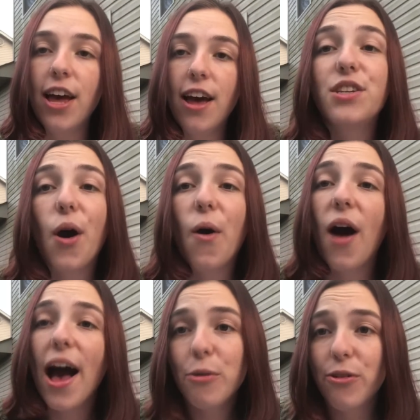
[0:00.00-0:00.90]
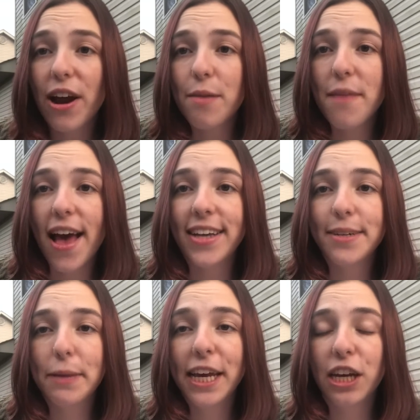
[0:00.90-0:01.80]
So I would
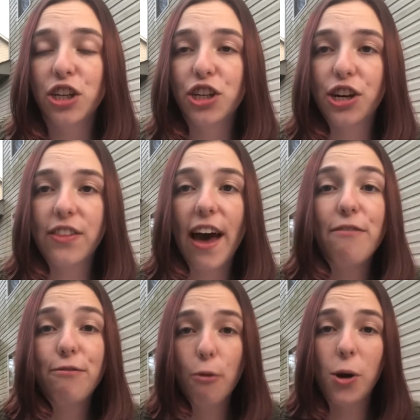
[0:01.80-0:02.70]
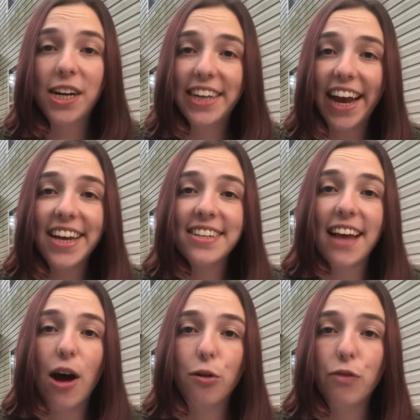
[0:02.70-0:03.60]
recommend making sure that 4 days
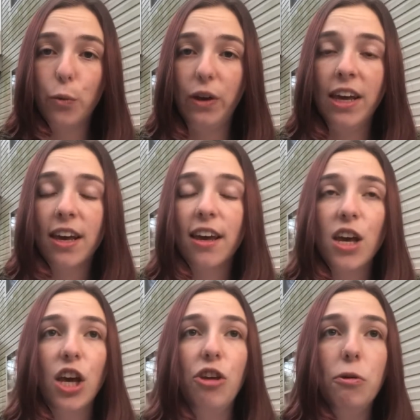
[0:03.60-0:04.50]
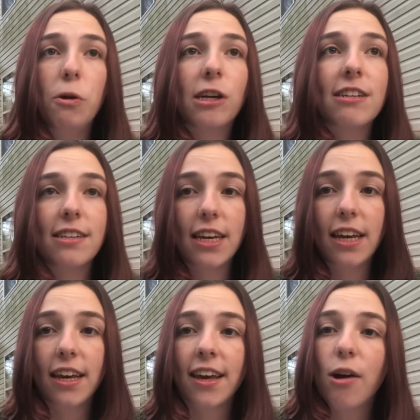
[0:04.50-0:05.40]
out of the week you are
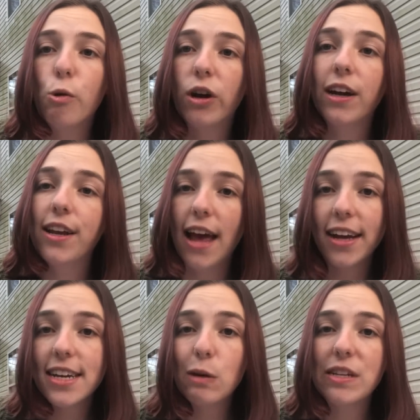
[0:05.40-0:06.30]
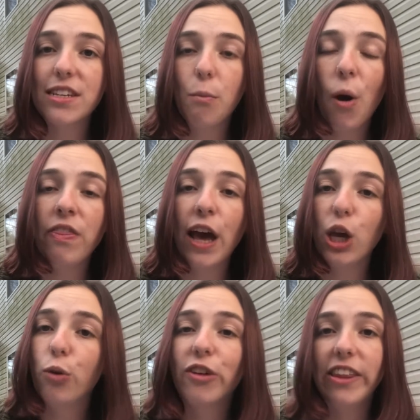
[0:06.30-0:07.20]
seeing or connecting with someone that
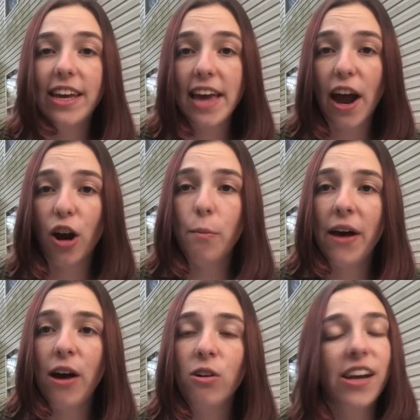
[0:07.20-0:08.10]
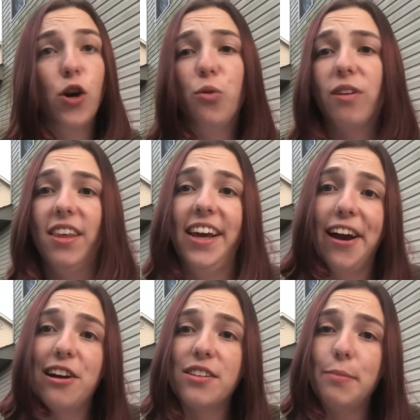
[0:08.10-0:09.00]
you really care about, who really
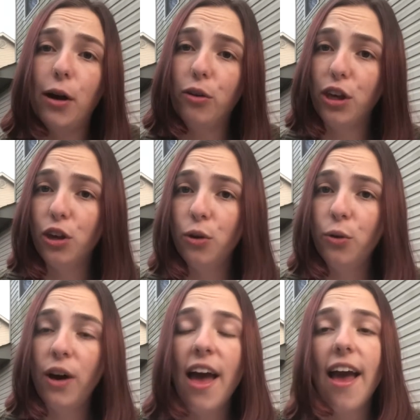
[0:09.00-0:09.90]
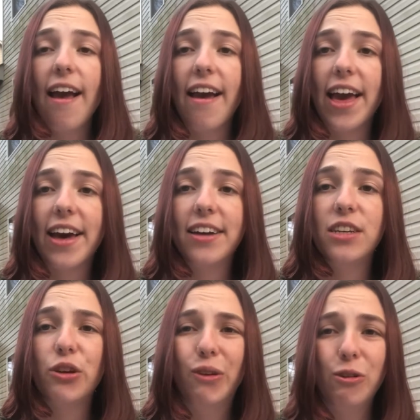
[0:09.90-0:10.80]
cares about you,
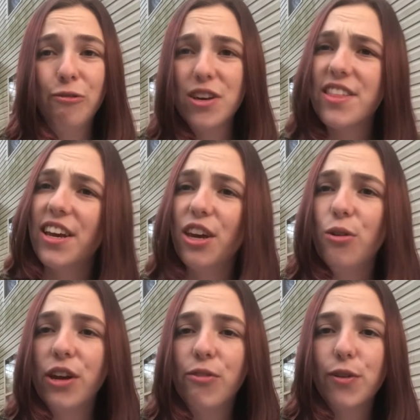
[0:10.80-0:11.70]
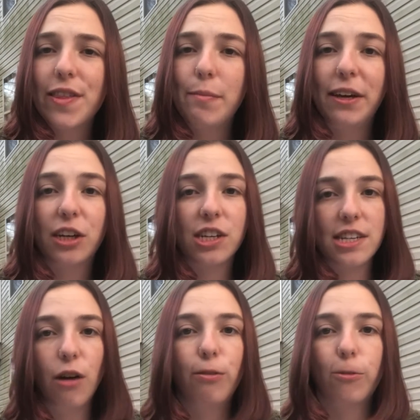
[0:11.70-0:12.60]
and who you feel like you can really be
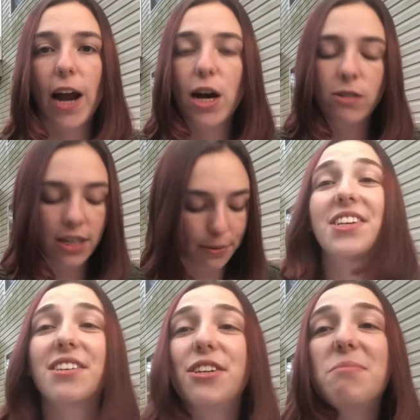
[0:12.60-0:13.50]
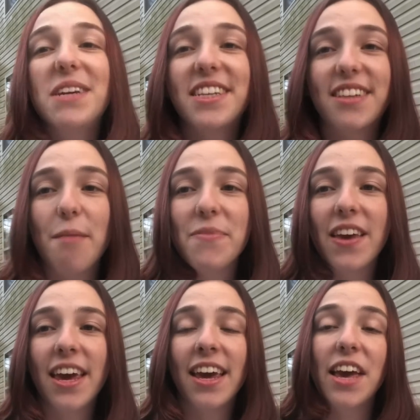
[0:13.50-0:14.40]
yourself around. This could be
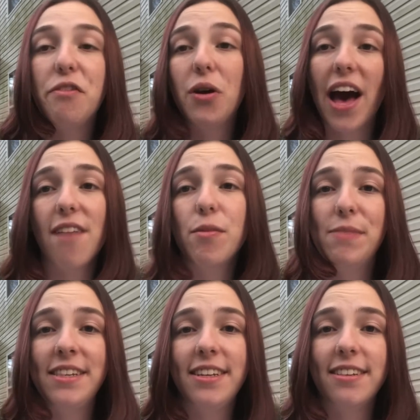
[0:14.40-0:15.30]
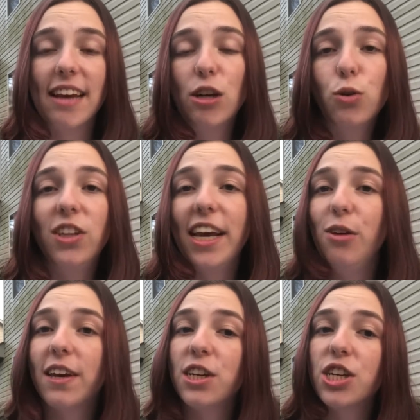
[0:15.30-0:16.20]
something, if you have a busy schedule, that
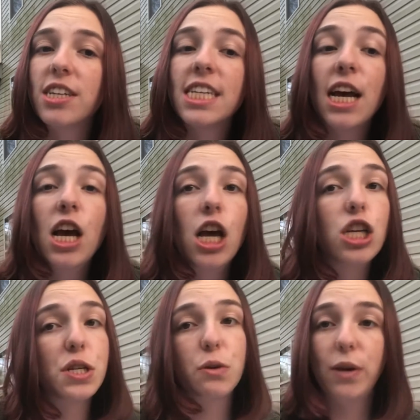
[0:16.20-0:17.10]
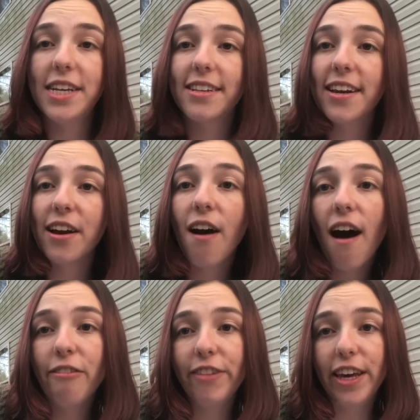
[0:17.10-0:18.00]
you can just squeeze in a
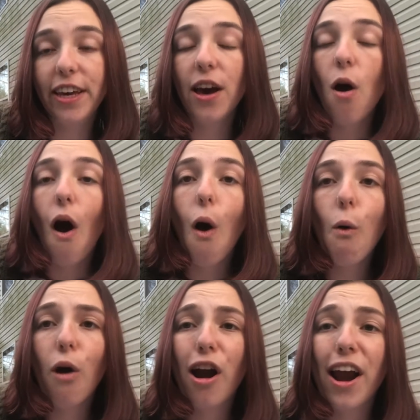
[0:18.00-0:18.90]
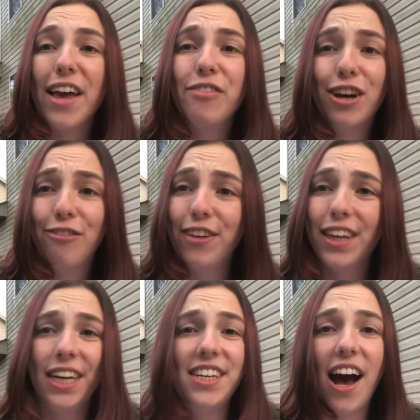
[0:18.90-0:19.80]
coffee, or if you're
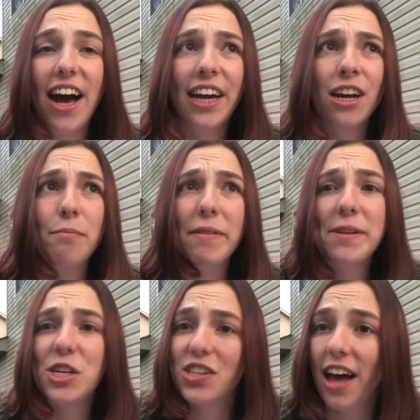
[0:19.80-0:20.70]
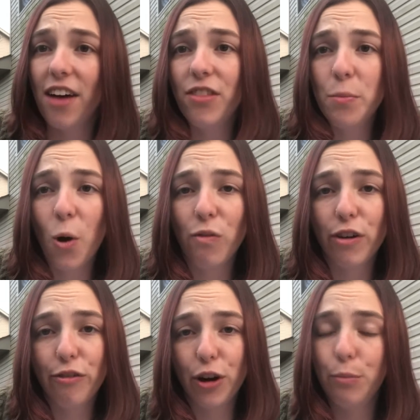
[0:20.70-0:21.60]
feeling tired, maybe just have them
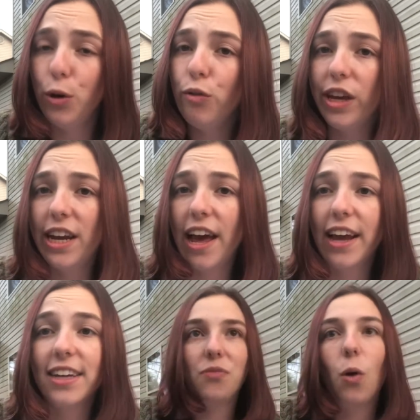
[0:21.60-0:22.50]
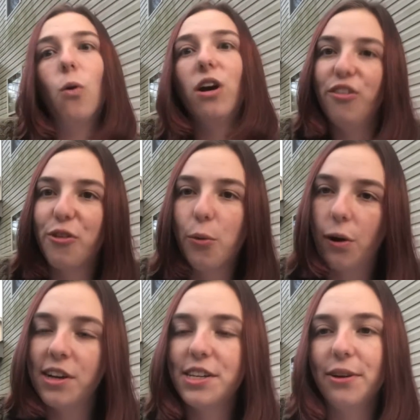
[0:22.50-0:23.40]
over for a movie night. Or of
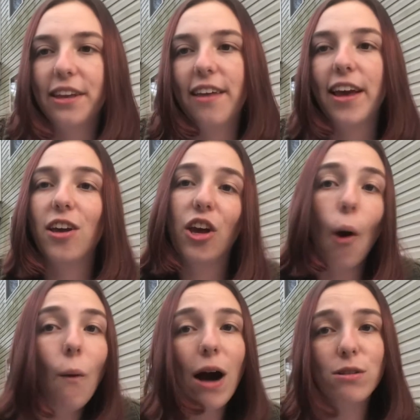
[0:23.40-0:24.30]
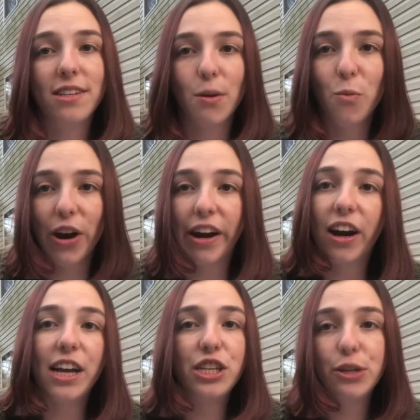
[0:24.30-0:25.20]
course, you can like go out somewhere
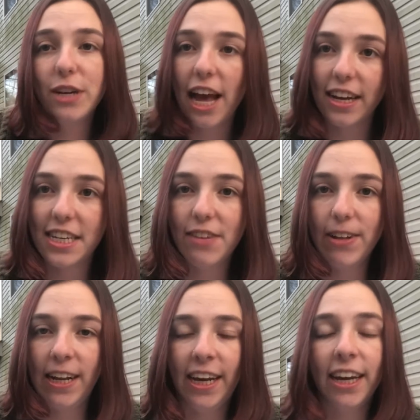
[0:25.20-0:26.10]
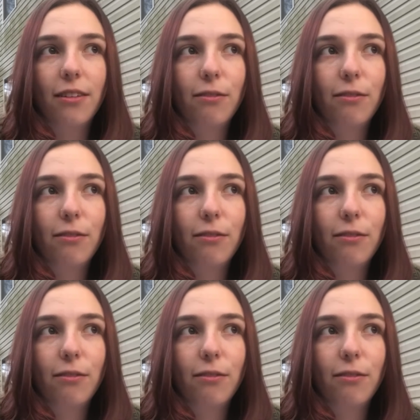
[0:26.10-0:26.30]
and do an activity.